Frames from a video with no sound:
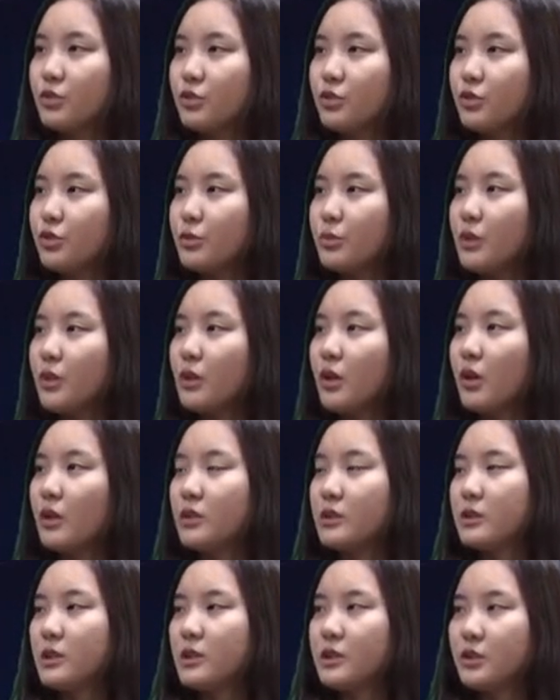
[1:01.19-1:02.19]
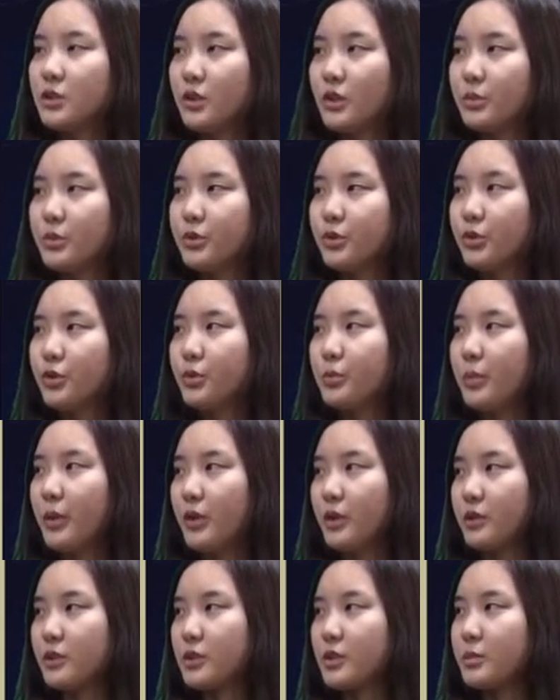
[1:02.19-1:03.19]
Tumor consists of two
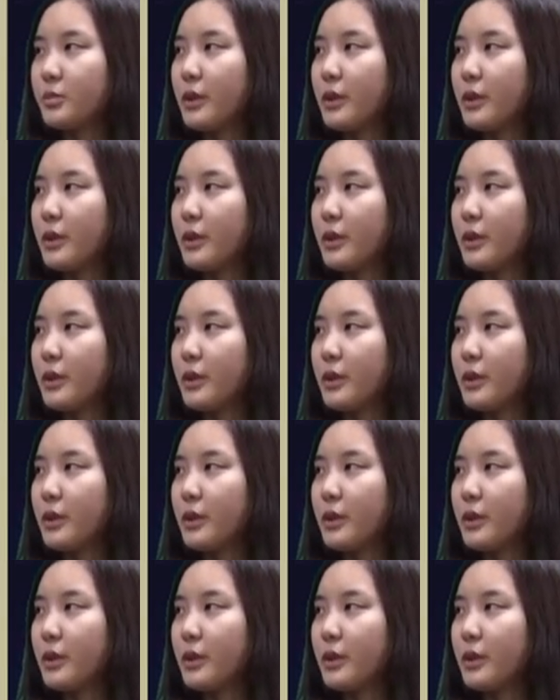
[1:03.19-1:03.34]
parts,